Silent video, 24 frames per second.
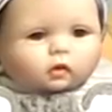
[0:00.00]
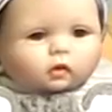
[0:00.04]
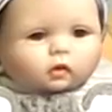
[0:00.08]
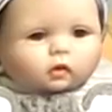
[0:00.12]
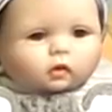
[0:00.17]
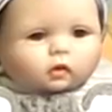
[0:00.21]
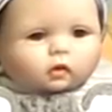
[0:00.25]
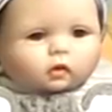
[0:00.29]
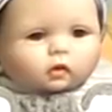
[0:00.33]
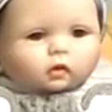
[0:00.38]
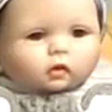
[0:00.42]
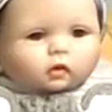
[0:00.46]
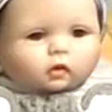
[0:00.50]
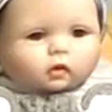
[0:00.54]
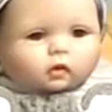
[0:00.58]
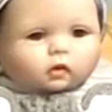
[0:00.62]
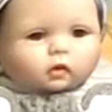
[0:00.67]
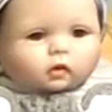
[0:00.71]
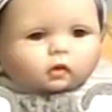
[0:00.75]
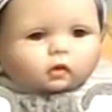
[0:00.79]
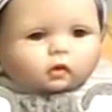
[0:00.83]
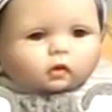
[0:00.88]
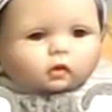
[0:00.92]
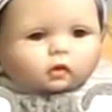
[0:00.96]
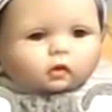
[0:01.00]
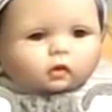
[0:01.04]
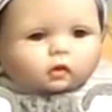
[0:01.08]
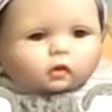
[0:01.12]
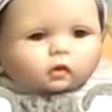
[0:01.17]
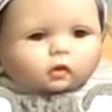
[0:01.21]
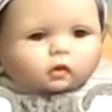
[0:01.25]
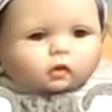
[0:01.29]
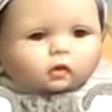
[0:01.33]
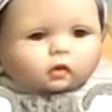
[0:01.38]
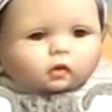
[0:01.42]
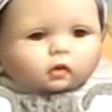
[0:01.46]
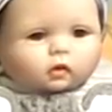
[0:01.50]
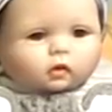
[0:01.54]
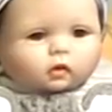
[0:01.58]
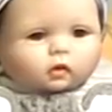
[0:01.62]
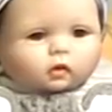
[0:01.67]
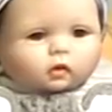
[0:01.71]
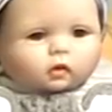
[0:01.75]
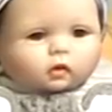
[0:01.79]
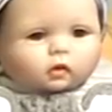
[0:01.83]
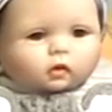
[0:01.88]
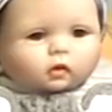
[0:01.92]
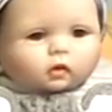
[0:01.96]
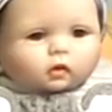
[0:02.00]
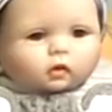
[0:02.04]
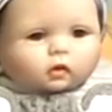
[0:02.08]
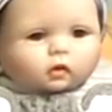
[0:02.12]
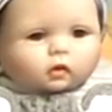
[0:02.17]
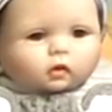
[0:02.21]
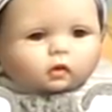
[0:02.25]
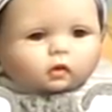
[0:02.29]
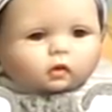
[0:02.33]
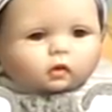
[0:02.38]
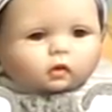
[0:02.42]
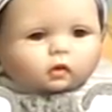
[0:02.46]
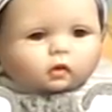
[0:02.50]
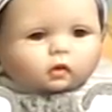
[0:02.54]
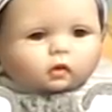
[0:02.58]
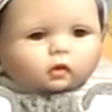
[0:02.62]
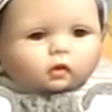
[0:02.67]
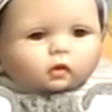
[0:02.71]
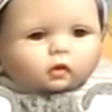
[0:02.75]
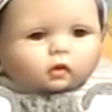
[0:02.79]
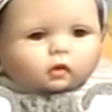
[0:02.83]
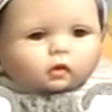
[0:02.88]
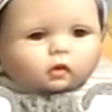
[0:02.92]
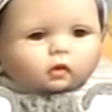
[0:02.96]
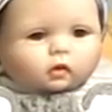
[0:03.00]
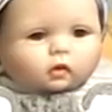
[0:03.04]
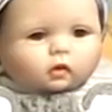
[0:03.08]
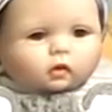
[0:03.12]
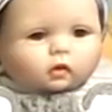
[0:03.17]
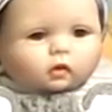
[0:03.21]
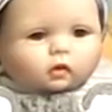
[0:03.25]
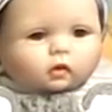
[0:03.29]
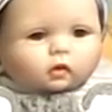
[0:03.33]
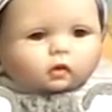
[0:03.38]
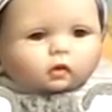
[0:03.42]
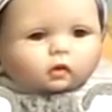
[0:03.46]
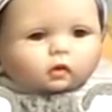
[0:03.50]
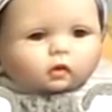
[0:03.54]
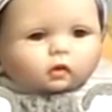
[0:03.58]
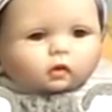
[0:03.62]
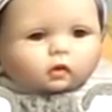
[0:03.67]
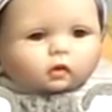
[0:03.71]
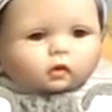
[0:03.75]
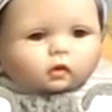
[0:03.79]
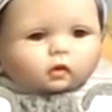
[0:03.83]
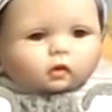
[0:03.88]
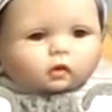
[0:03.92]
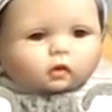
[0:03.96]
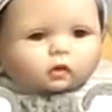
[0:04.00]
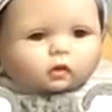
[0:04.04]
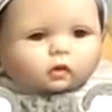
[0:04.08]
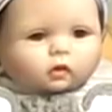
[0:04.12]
[no speech]